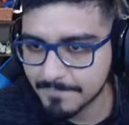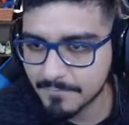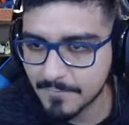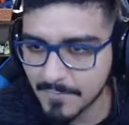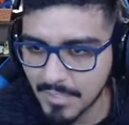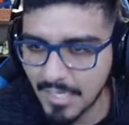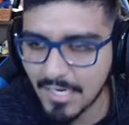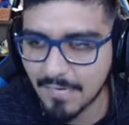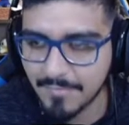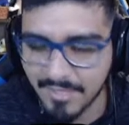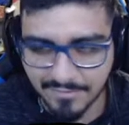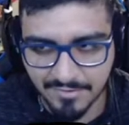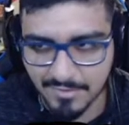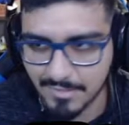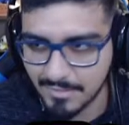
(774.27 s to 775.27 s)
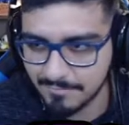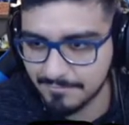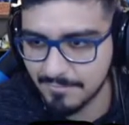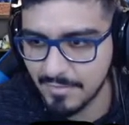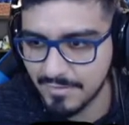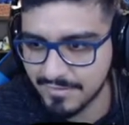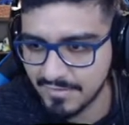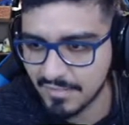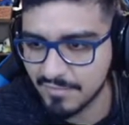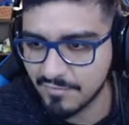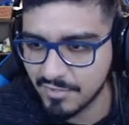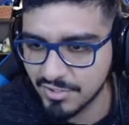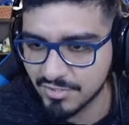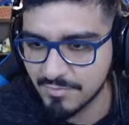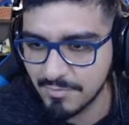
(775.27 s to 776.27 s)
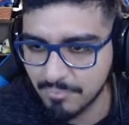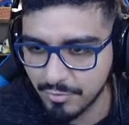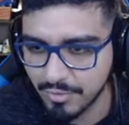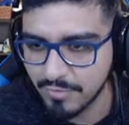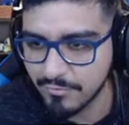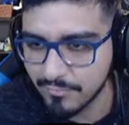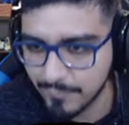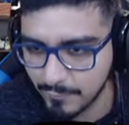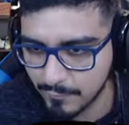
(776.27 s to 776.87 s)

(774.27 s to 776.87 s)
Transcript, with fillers: I'm not even gonna lie. And the Slack Off could just be pretty useful.